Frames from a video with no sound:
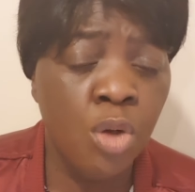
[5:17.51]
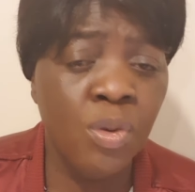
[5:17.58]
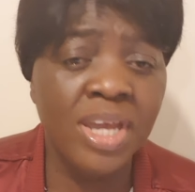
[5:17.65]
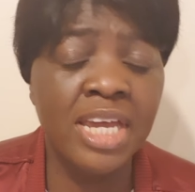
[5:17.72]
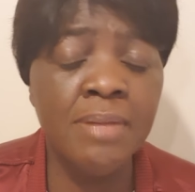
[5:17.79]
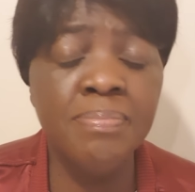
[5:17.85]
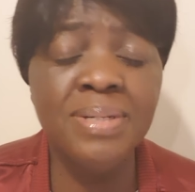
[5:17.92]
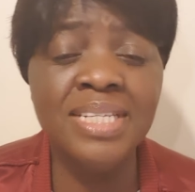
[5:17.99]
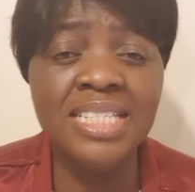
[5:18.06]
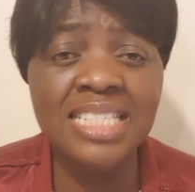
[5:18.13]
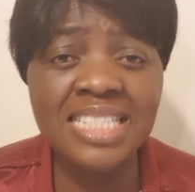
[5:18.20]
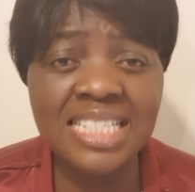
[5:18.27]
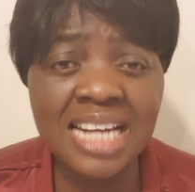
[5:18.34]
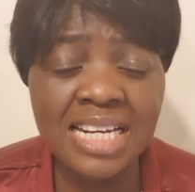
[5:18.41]
We can be
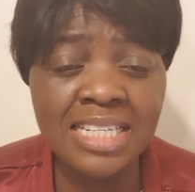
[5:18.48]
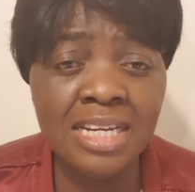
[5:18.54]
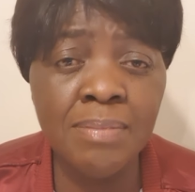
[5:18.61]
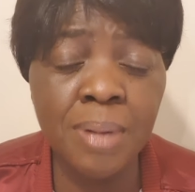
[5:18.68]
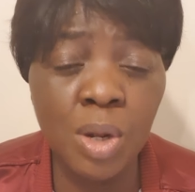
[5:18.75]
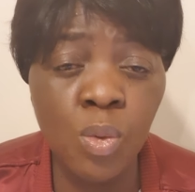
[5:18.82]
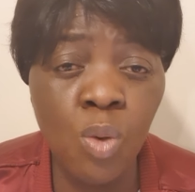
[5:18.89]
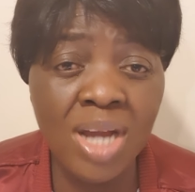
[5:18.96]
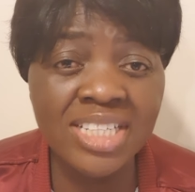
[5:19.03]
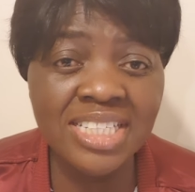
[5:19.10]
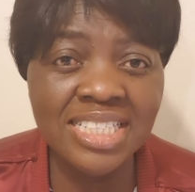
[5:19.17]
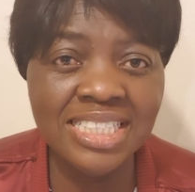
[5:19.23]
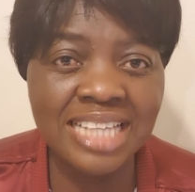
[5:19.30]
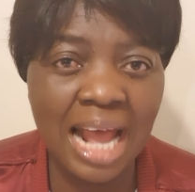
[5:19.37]
distracted by what
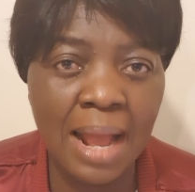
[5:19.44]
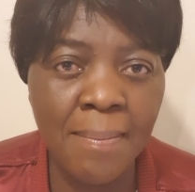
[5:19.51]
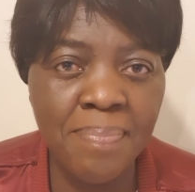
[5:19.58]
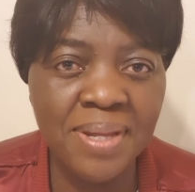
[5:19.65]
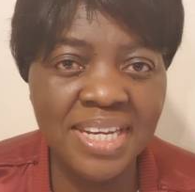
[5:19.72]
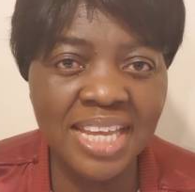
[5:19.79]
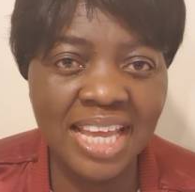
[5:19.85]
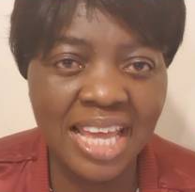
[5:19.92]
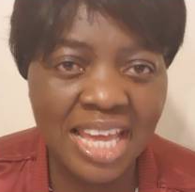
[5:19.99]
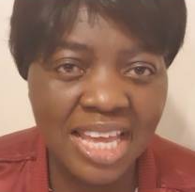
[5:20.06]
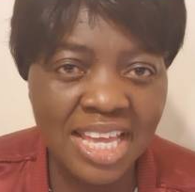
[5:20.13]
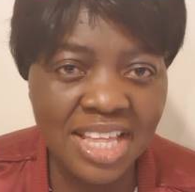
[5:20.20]
is happening